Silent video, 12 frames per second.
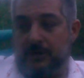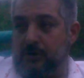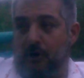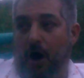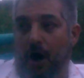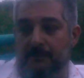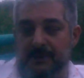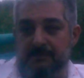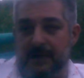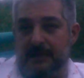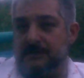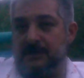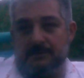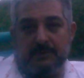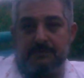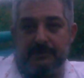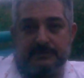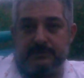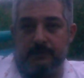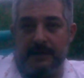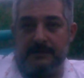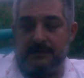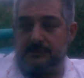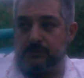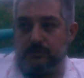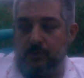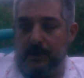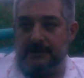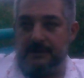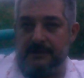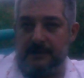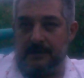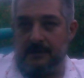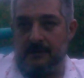common man can be persuaded to do anything